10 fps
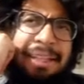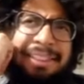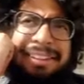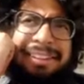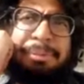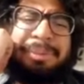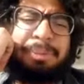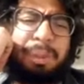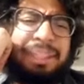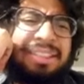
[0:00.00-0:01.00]
It seems
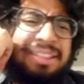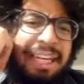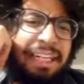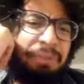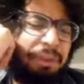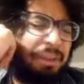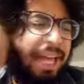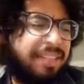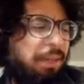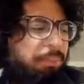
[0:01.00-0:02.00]
pretty steady for the
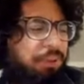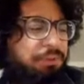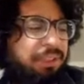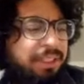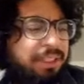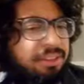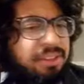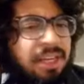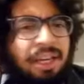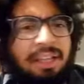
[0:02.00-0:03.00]
last couple of years.
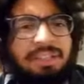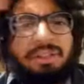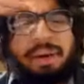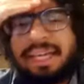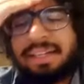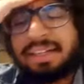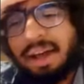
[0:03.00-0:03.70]
So I guess